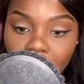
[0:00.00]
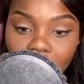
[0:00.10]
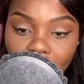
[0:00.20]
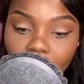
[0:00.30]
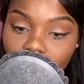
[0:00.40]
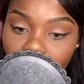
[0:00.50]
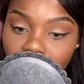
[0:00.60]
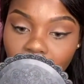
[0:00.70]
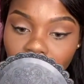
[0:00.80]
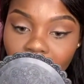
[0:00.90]
It went with
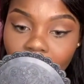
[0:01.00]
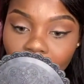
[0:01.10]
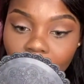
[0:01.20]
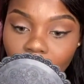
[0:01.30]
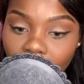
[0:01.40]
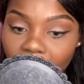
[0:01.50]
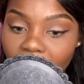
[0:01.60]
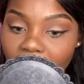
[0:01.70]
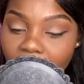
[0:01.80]
the look at the end.